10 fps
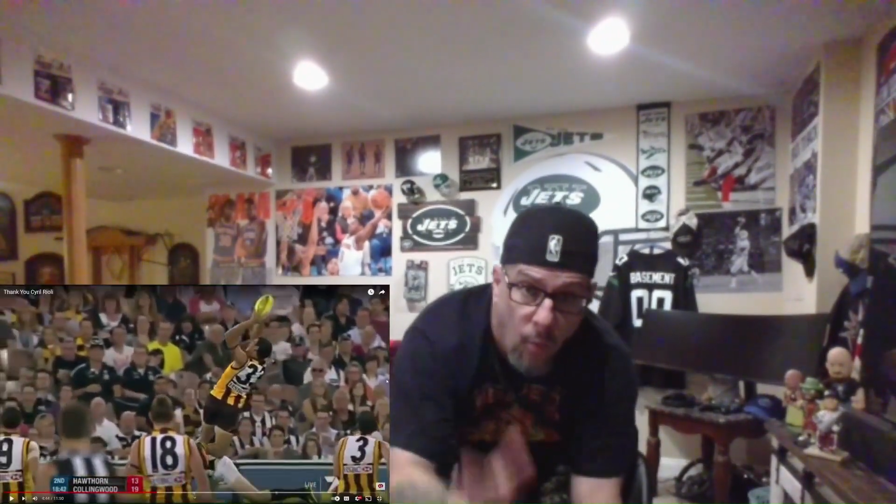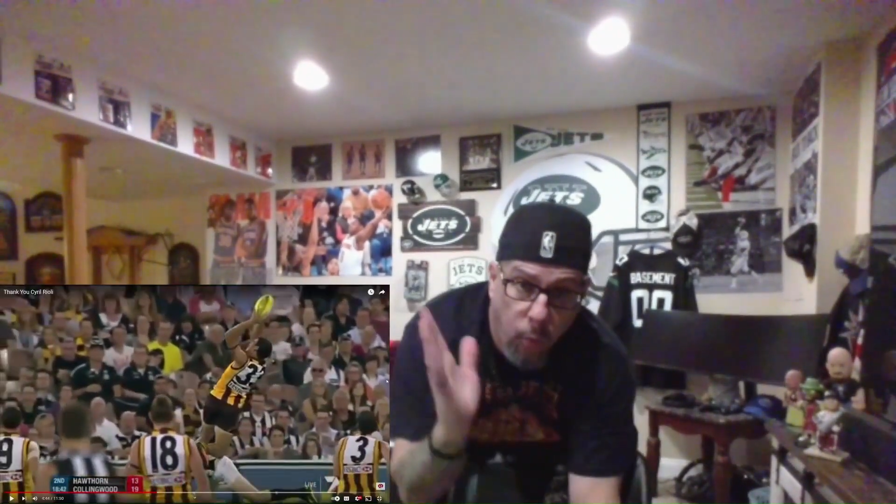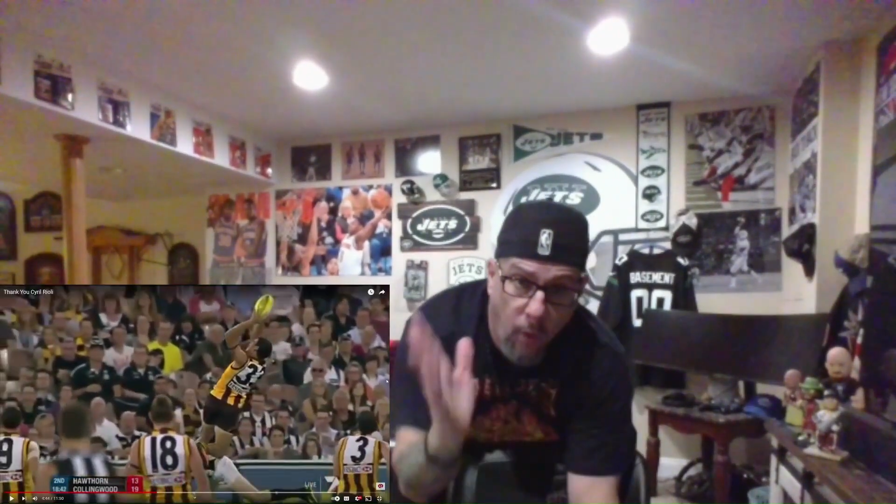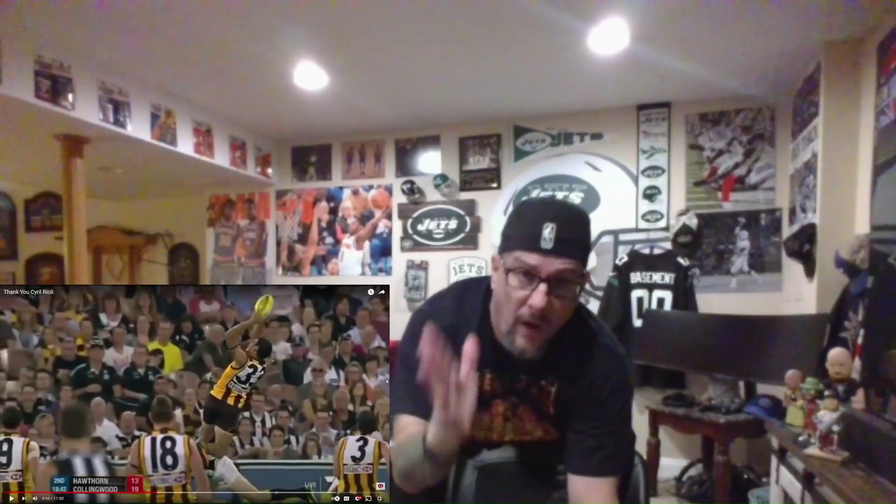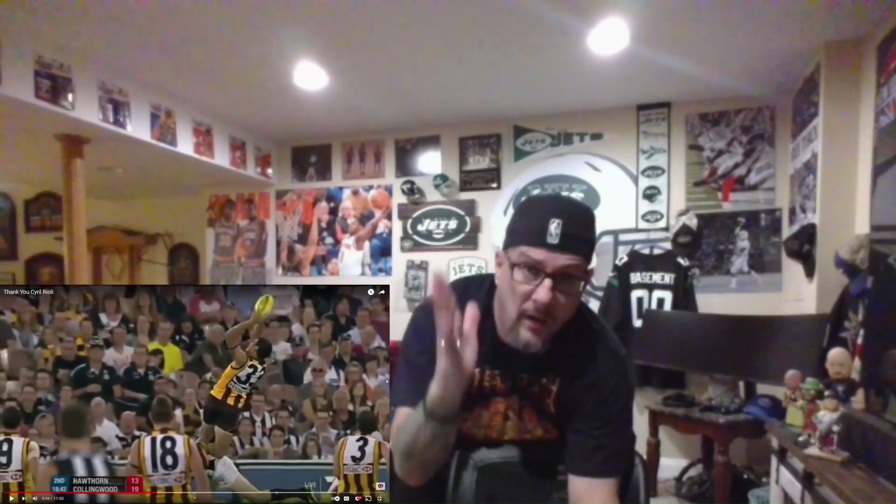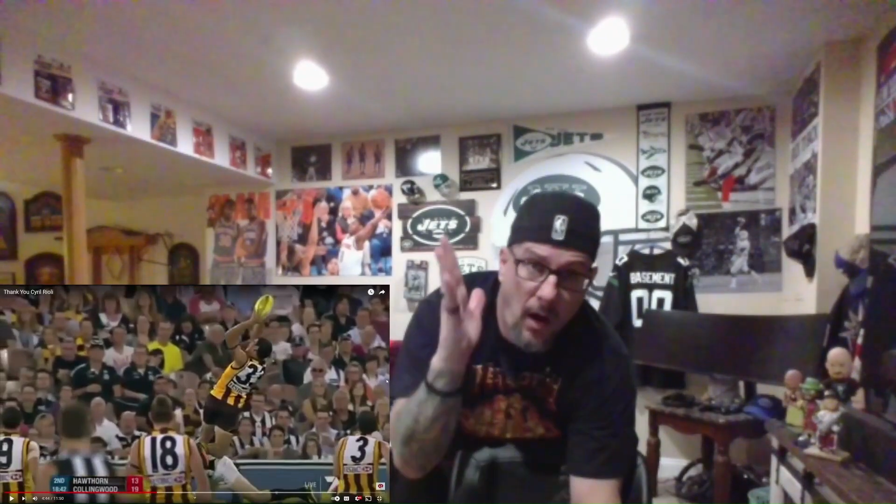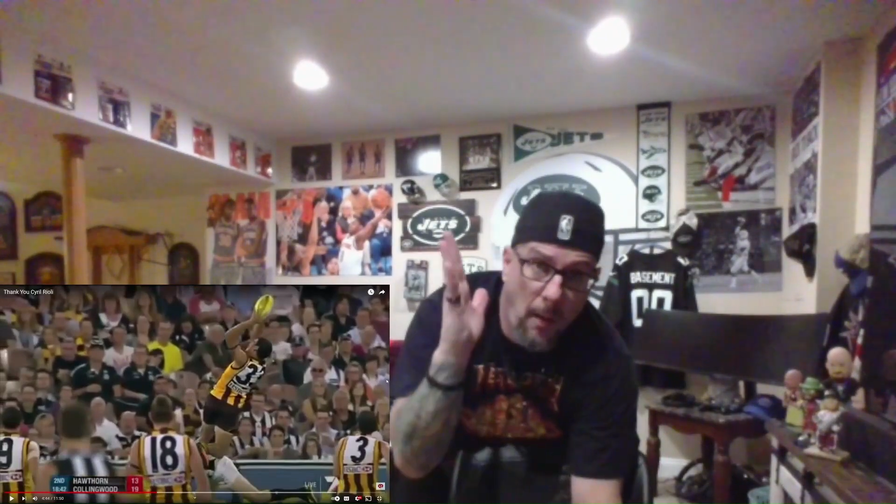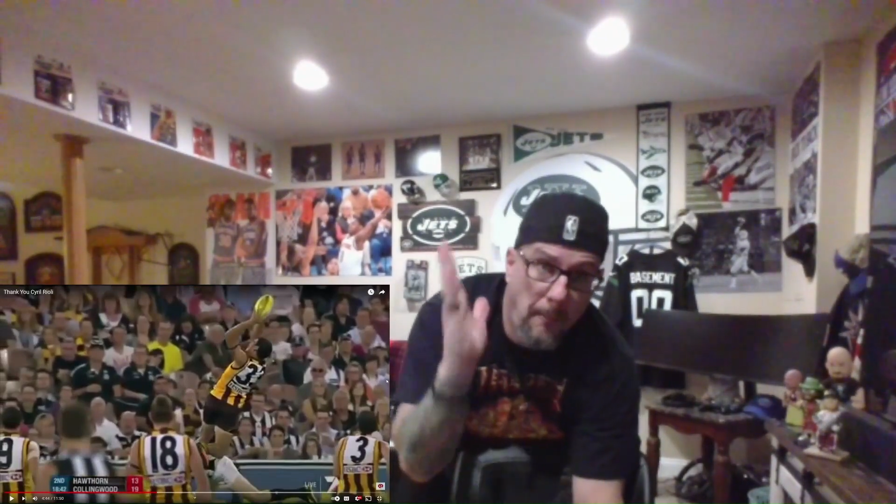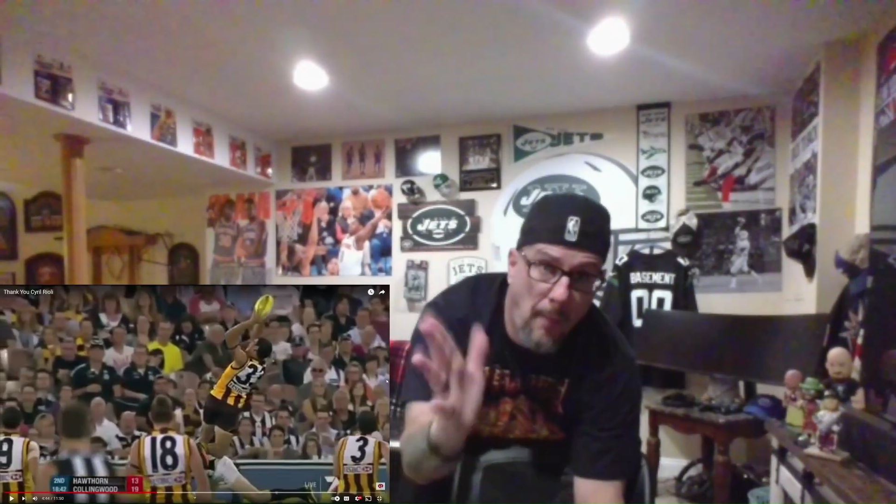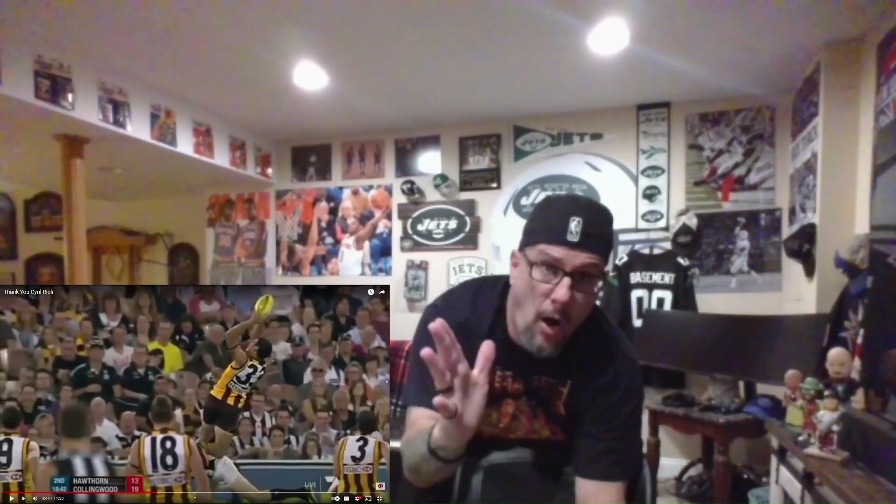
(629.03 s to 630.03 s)
What
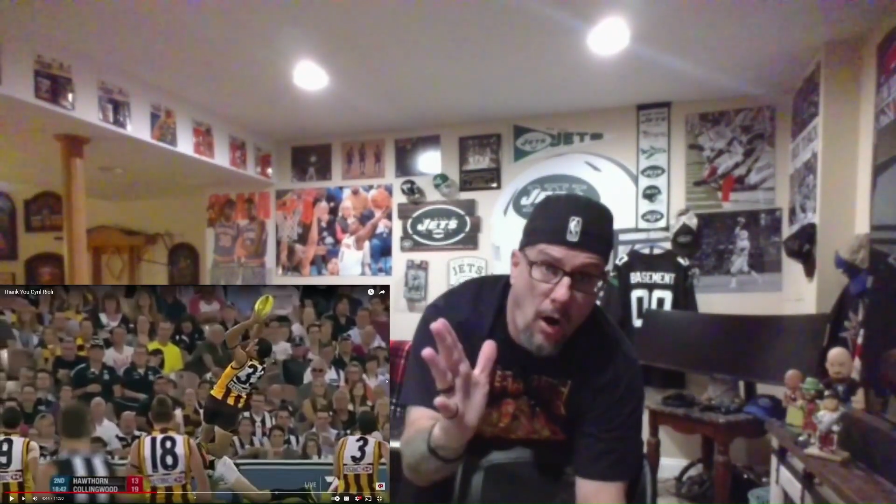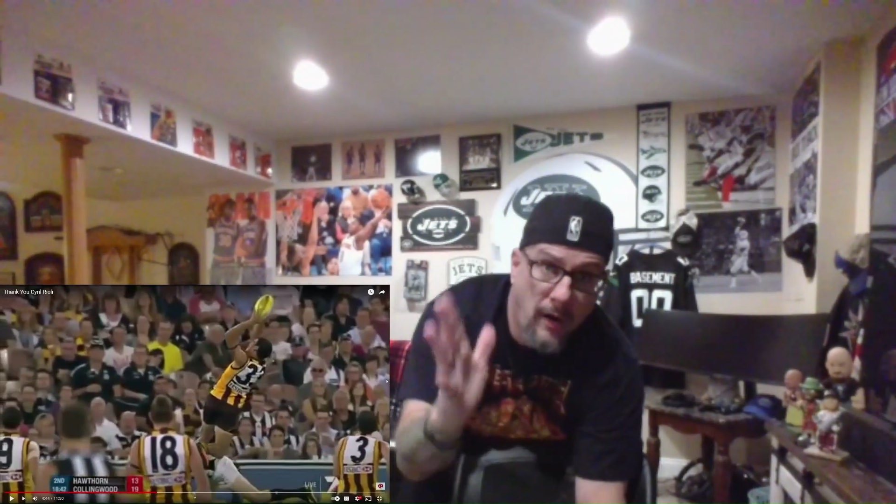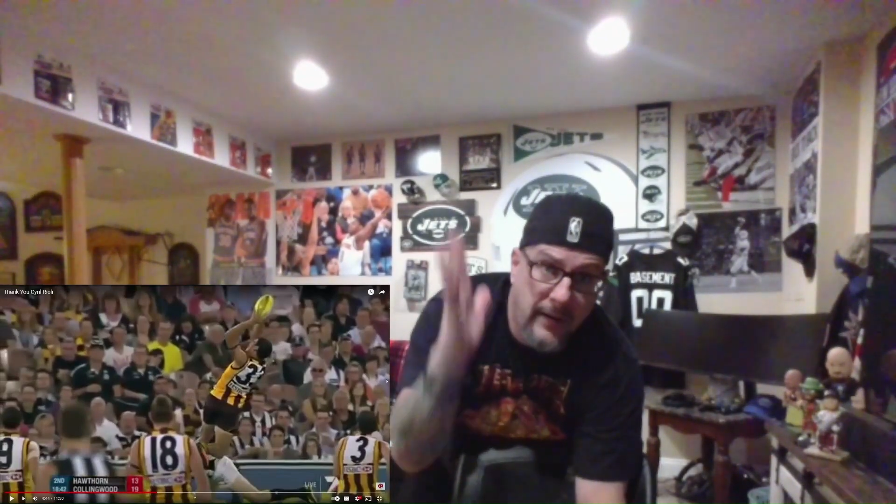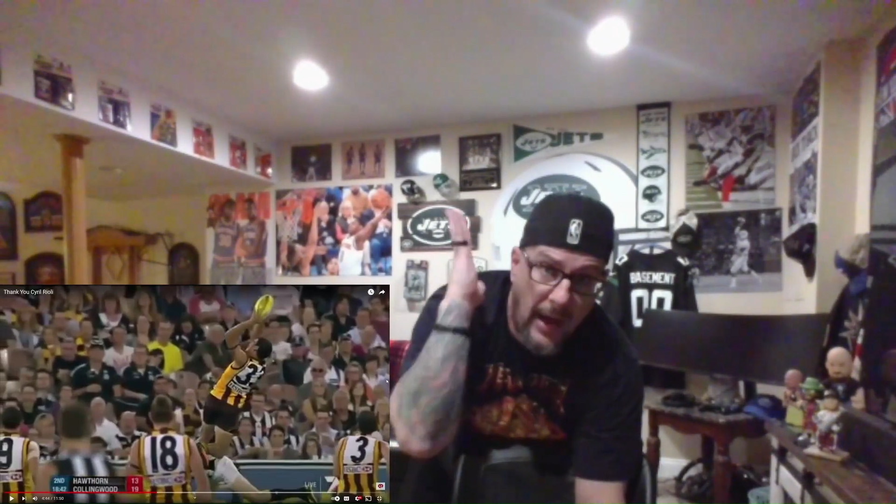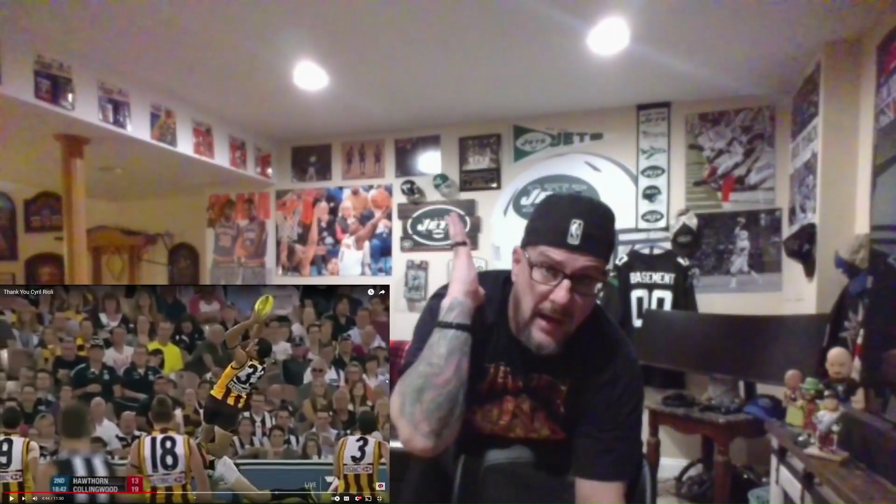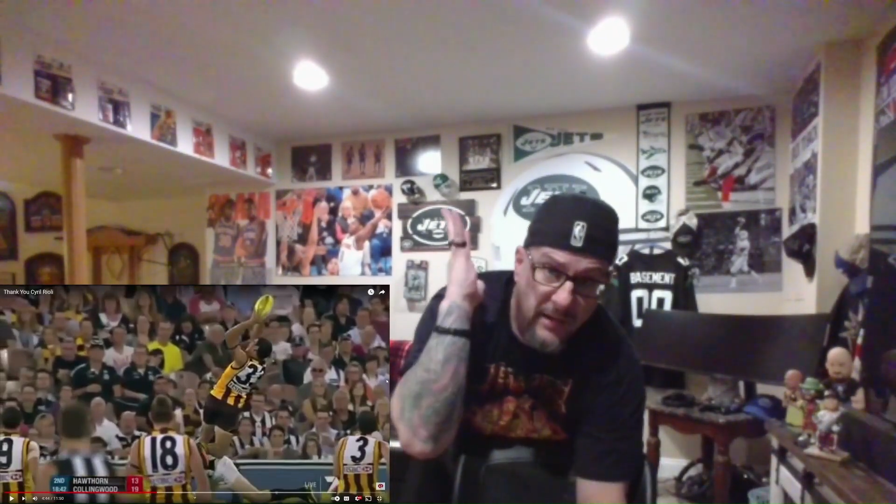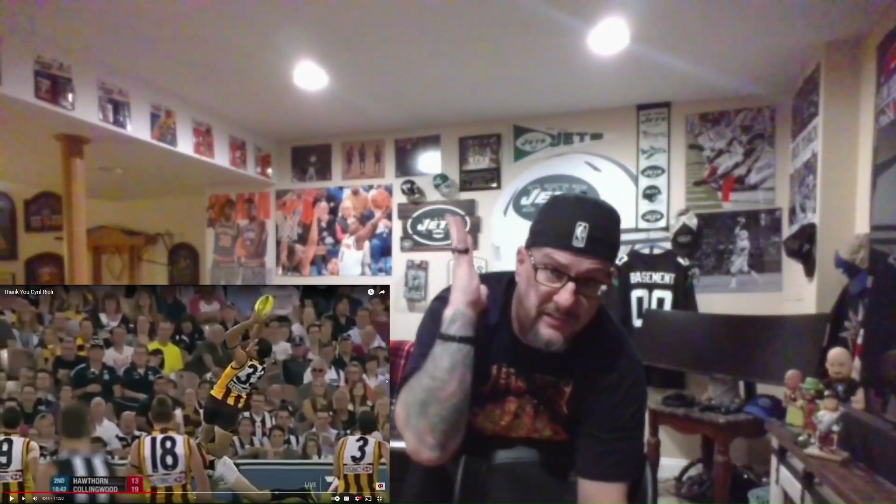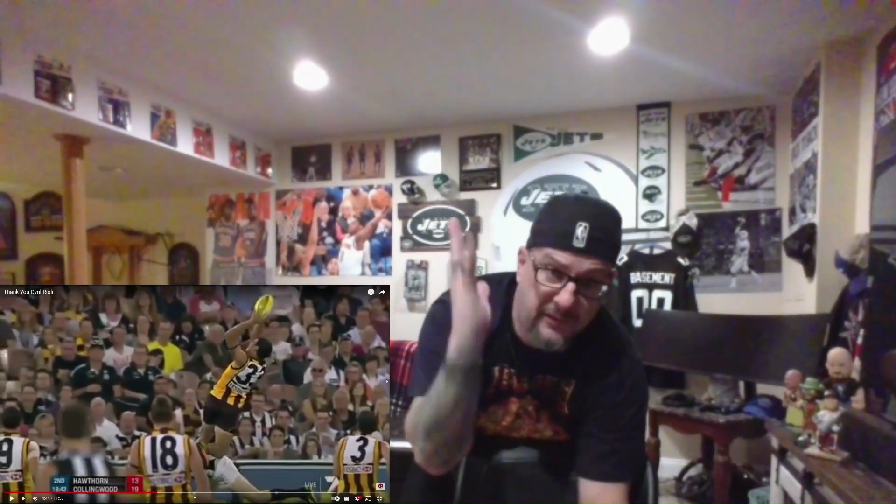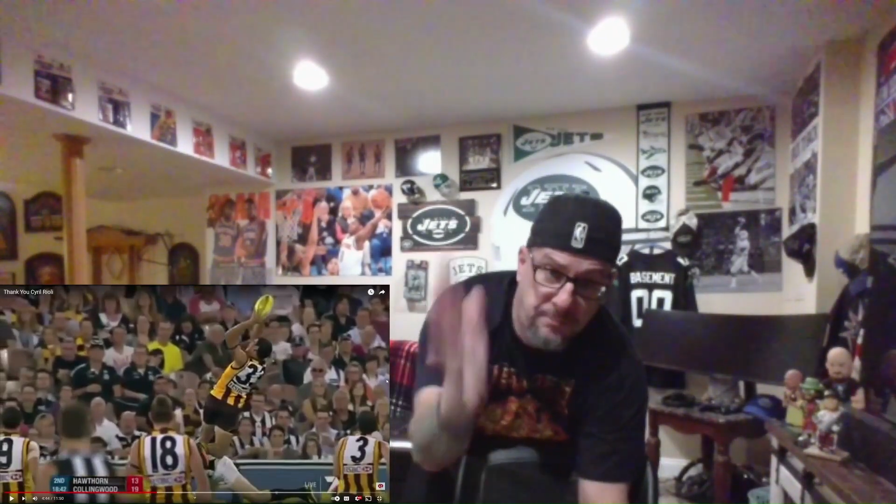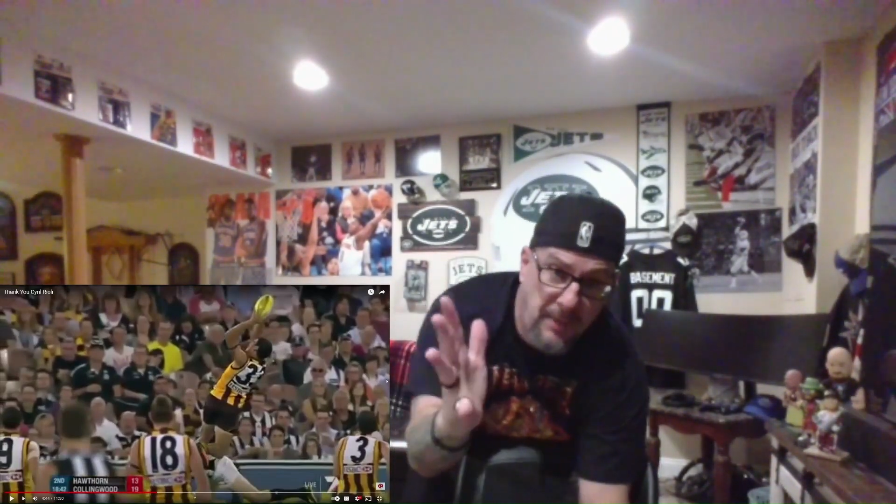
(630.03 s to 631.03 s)
a mark and a
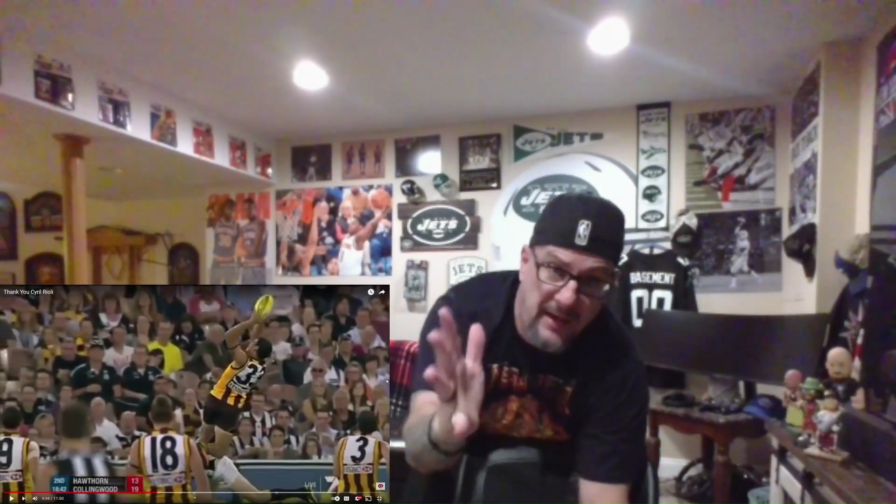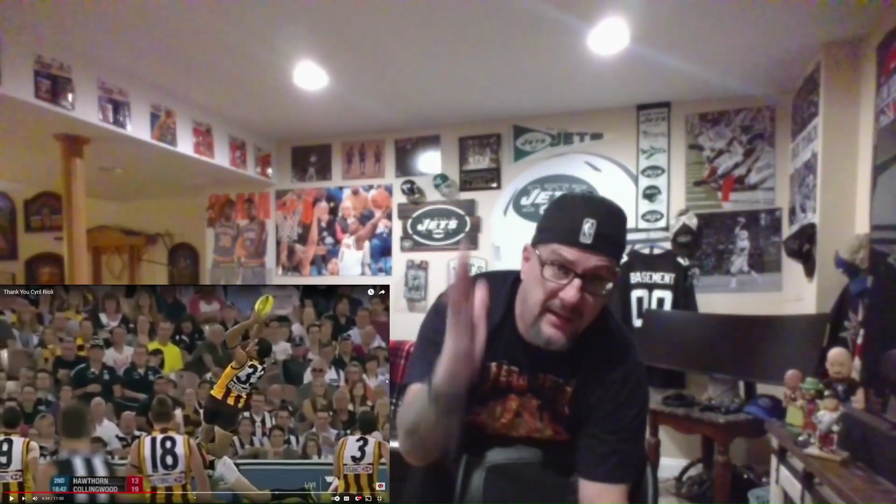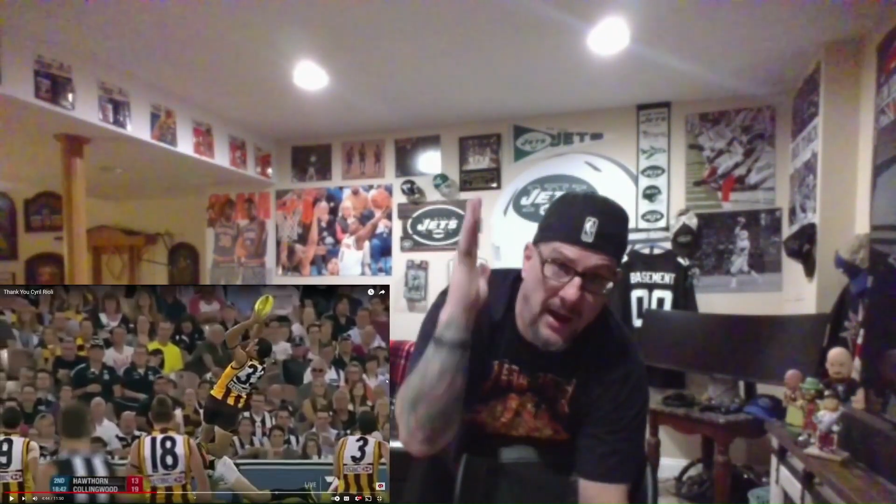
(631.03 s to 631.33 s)
specky.